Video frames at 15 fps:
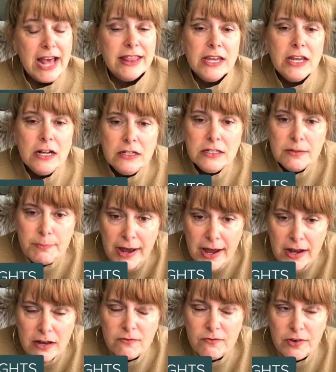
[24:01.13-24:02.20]
I think it'll
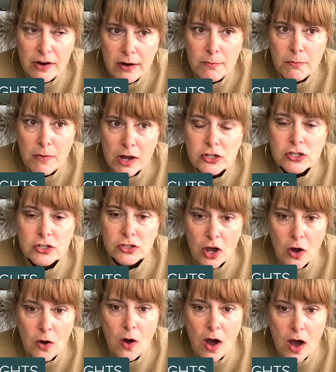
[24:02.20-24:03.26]
depend very much
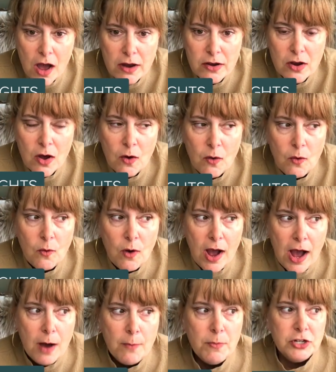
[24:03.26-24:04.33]
so on
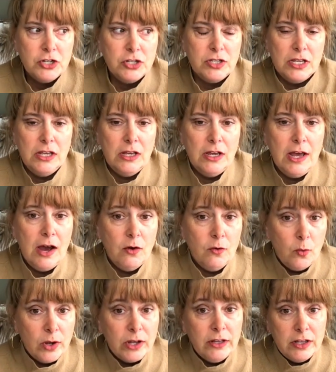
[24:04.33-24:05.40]
how much the how
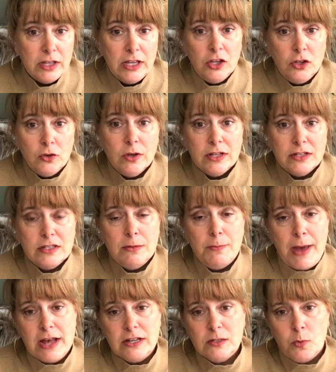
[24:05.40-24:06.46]
quickly the EU gets the
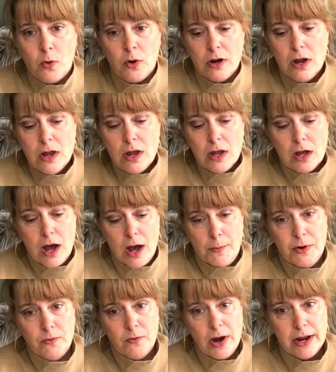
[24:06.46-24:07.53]
passport
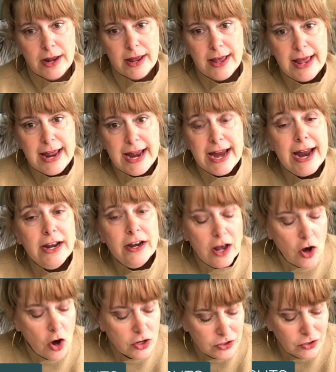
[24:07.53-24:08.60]
up and running, and
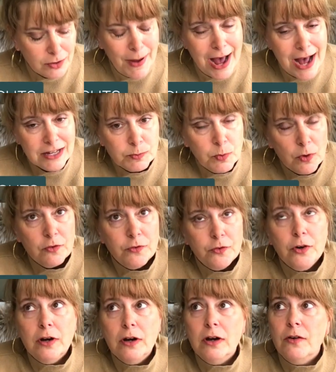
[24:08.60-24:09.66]
also the passport
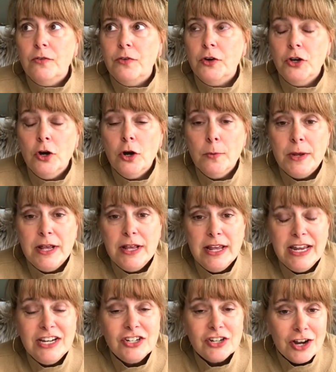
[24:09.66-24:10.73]
for for Europe.
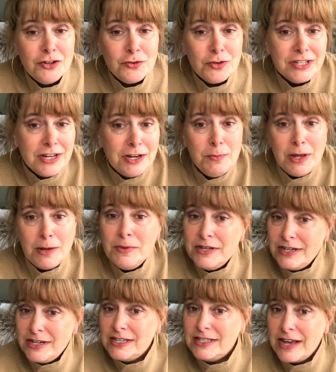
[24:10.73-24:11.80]
Each country is going to be
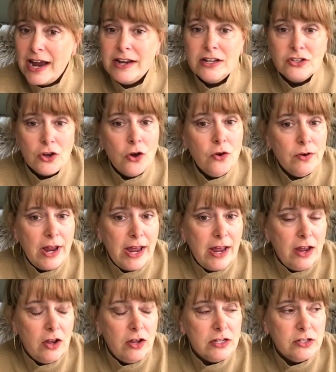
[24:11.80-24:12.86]
able to decide its own
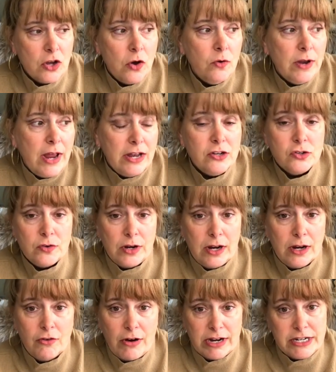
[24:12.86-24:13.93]
its own
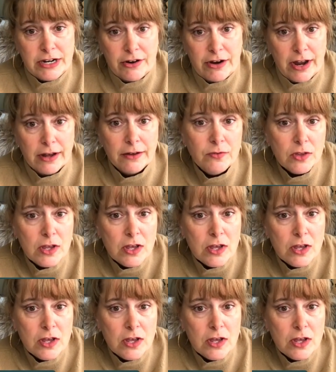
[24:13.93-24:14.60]
entry criteria.